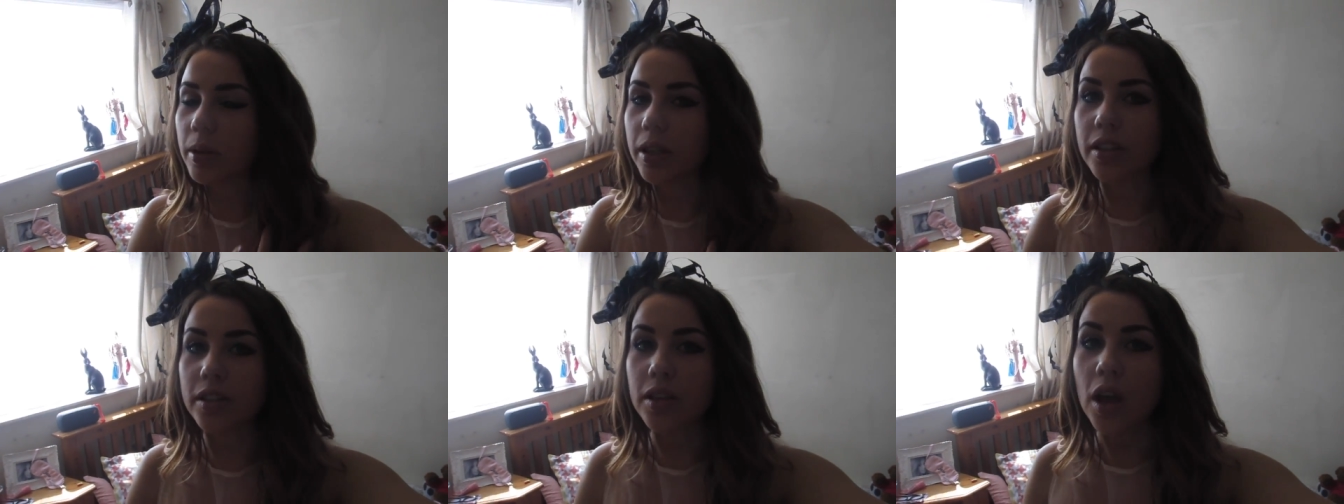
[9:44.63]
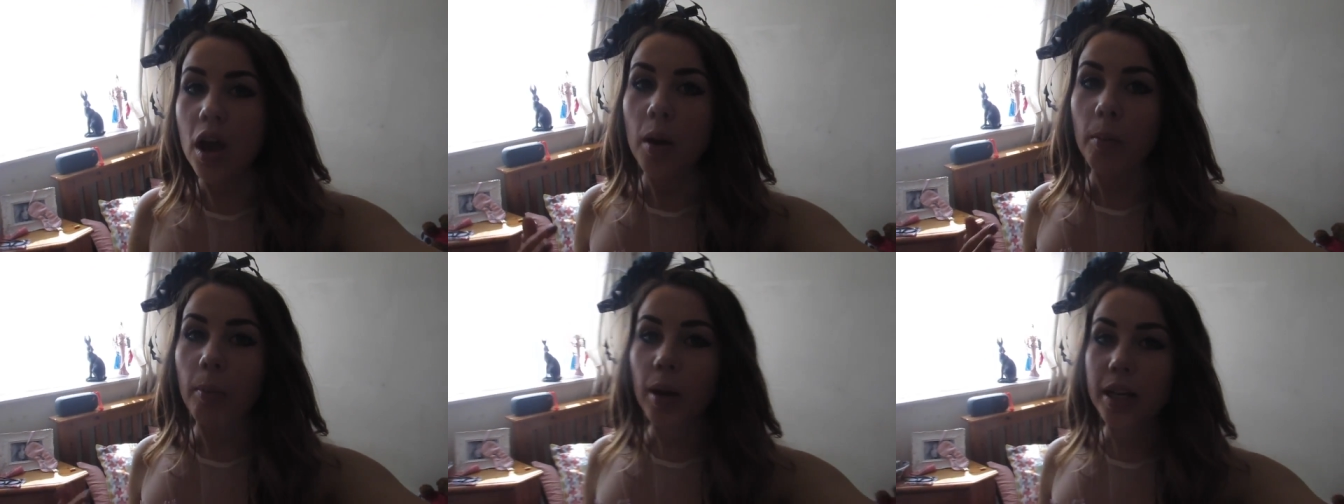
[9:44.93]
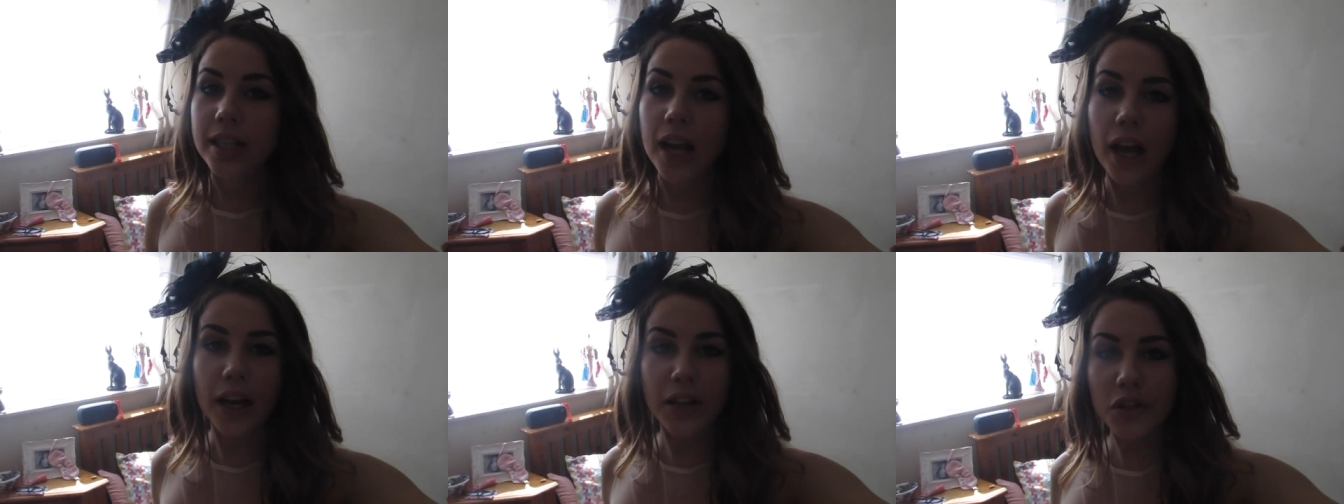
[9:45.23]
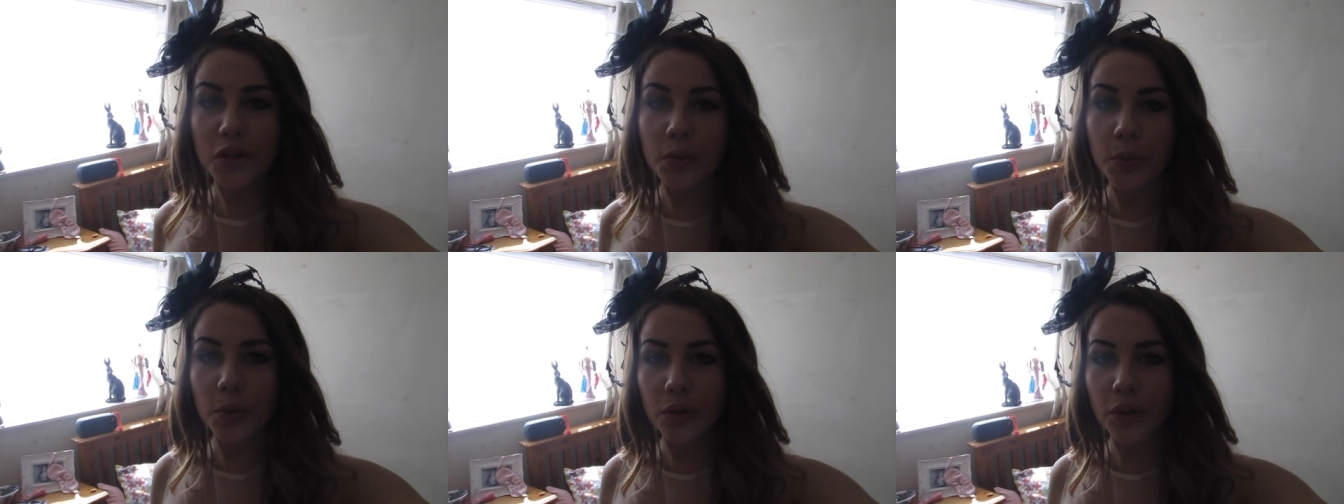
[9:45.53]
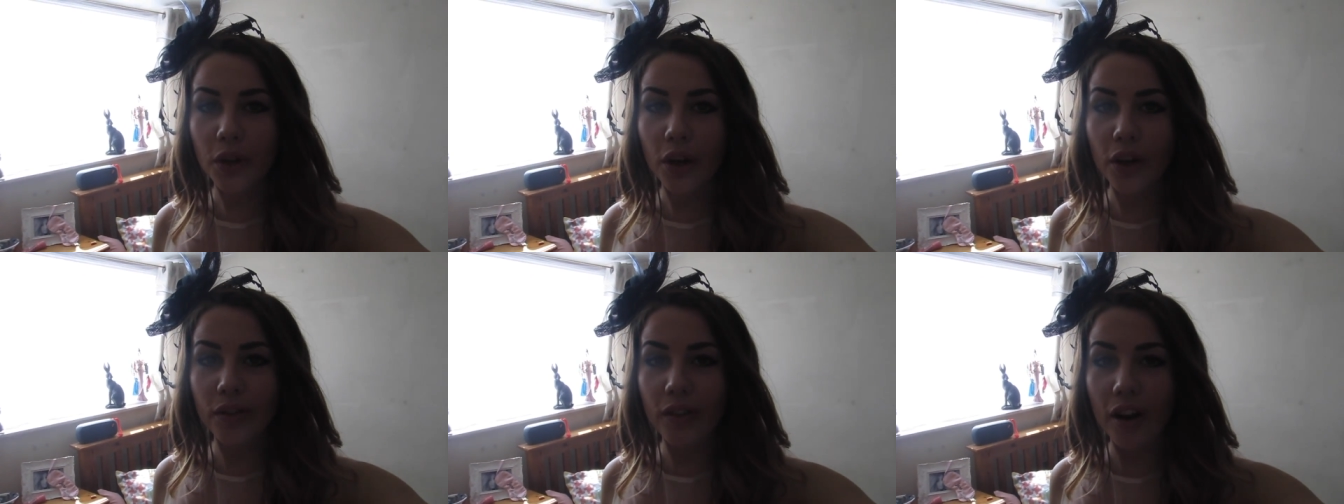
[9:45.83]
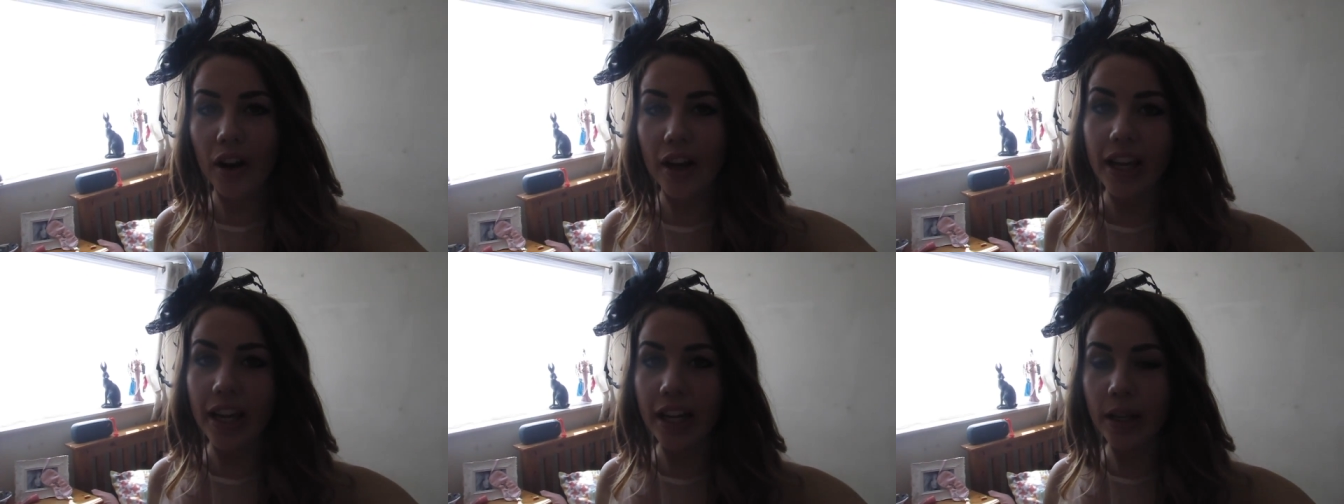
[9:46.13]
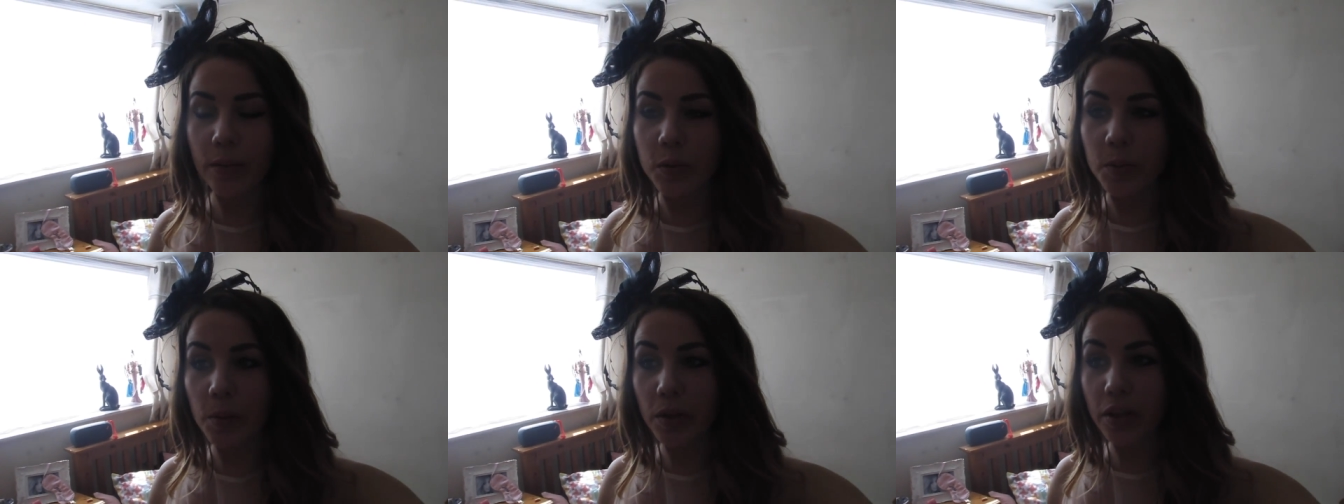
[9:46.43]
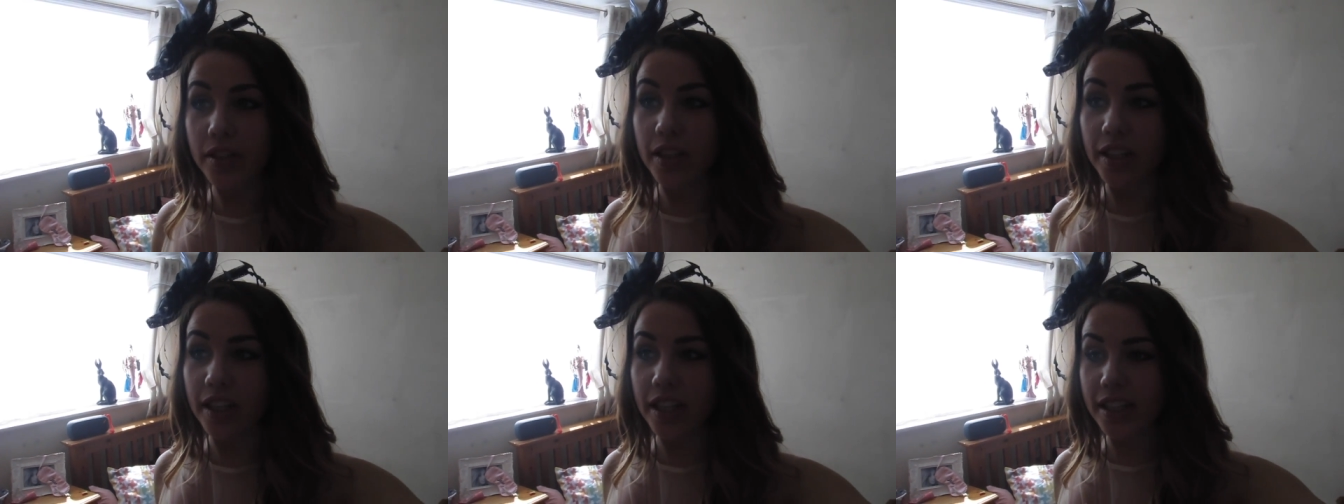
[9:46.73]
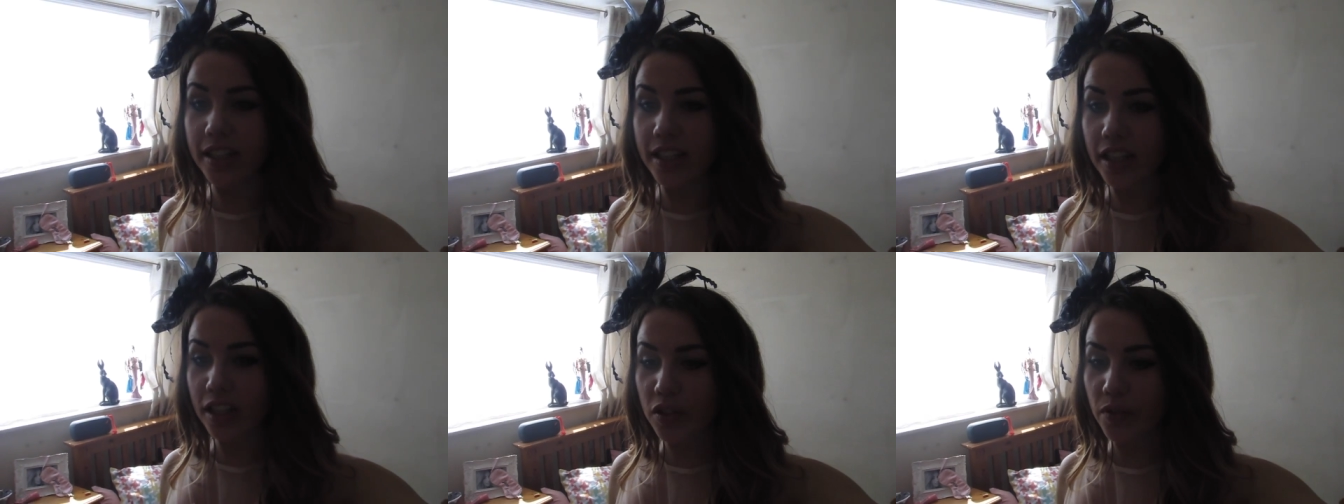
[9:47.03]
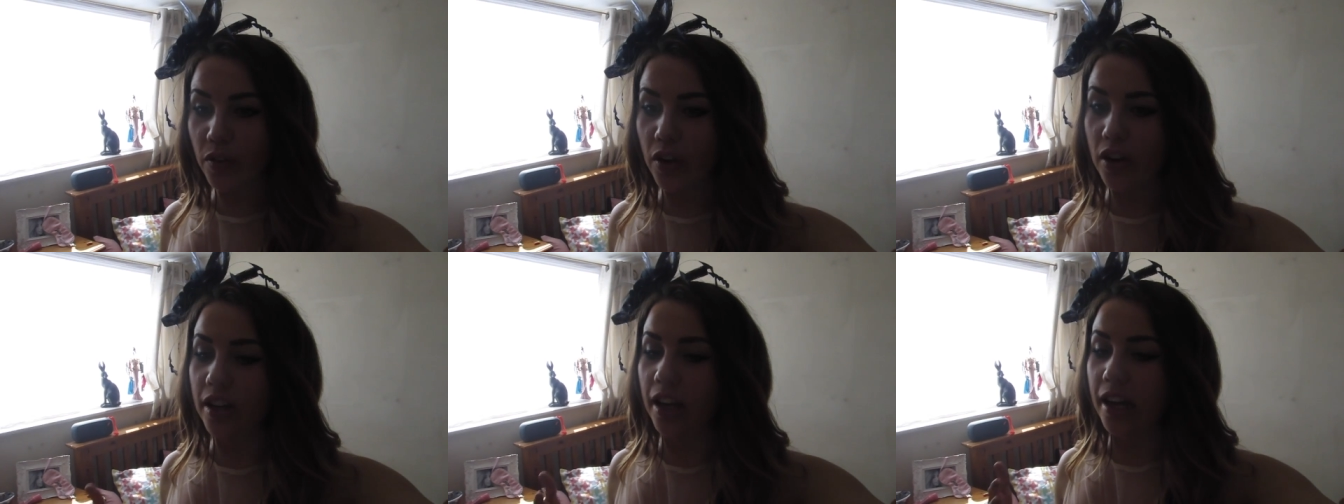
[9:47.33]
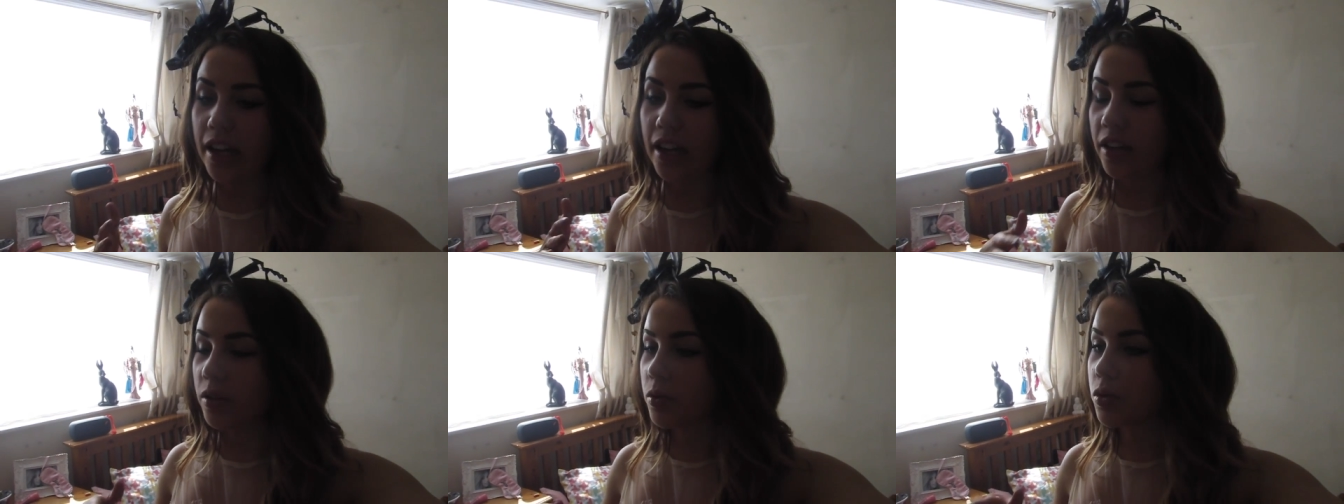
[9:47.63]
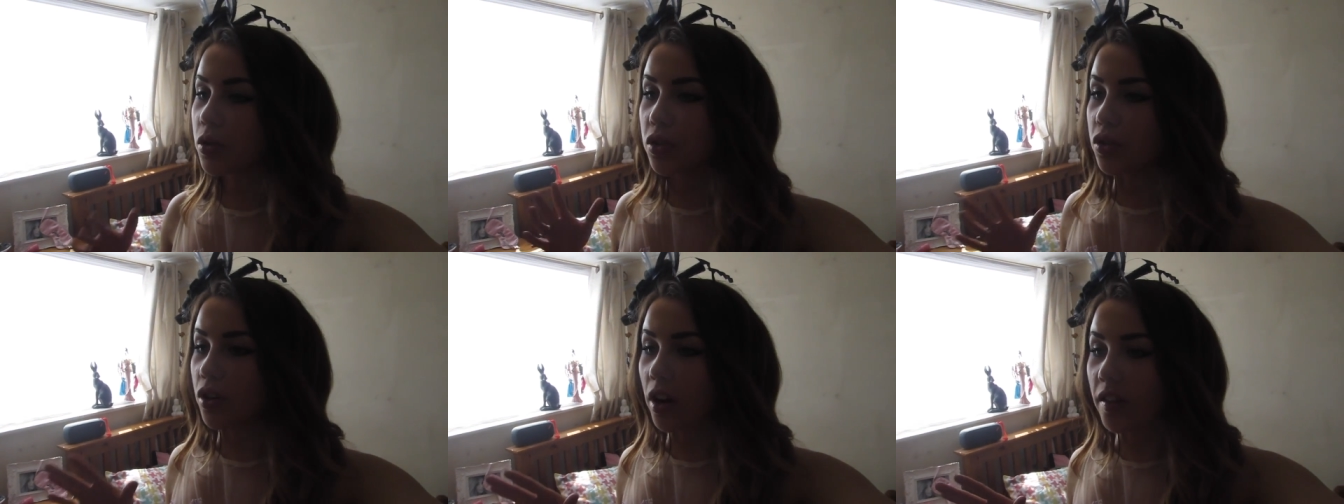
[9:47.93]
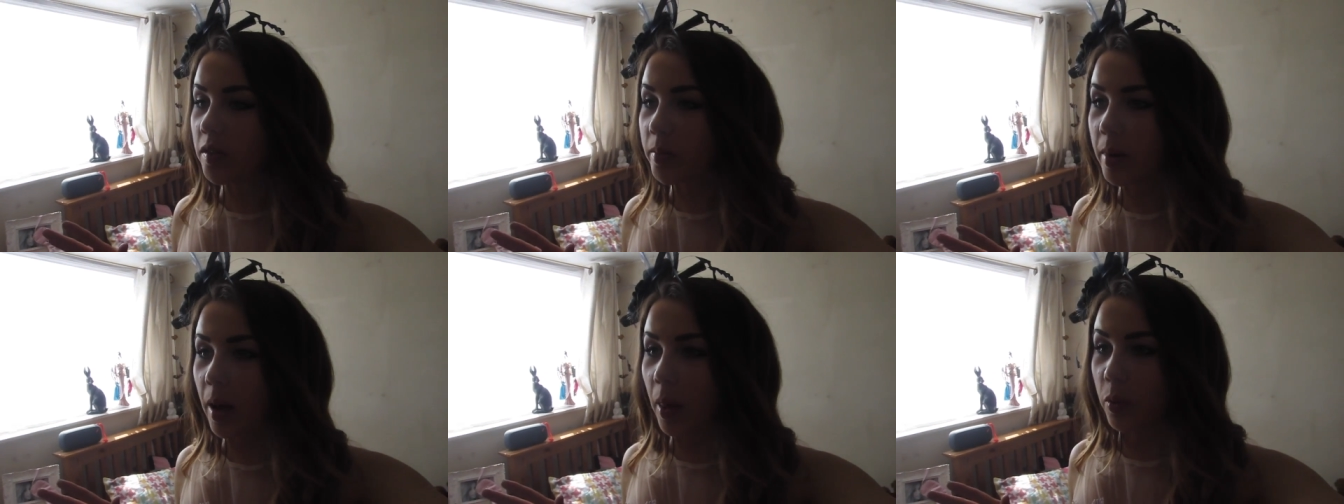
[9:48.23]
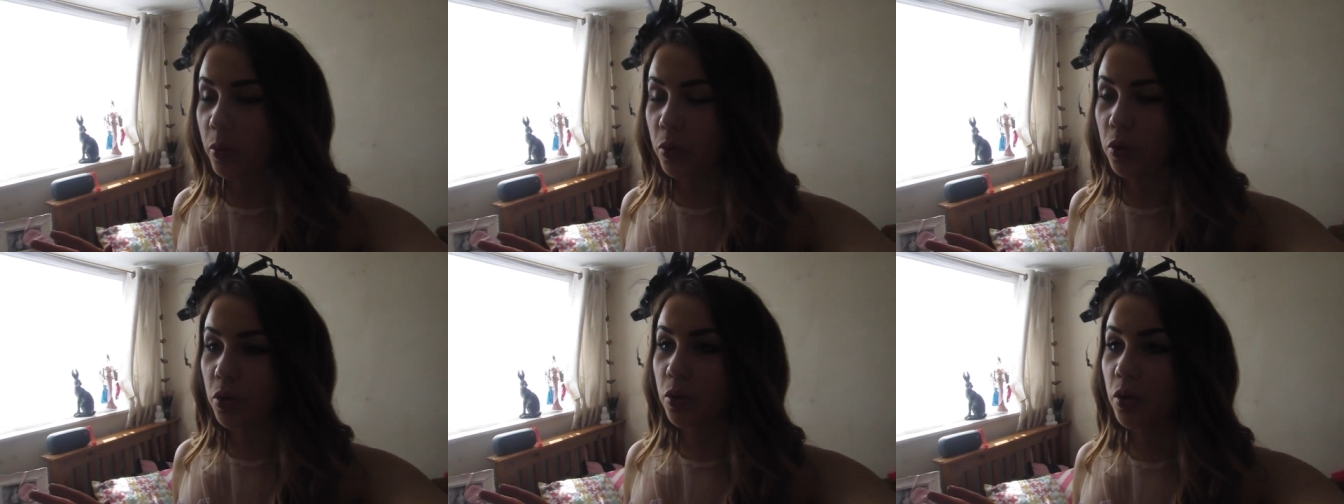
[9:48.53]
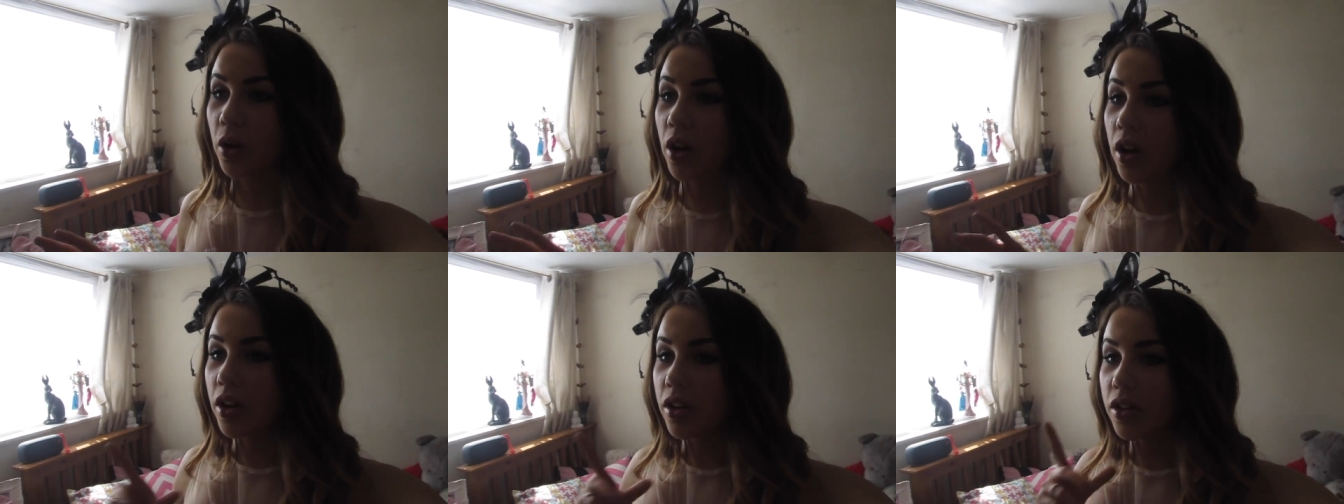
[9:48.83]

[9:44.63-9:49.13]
because my tan just wouldn't go right, and it was because I needed to exfoliate and it was just driving me up the wall.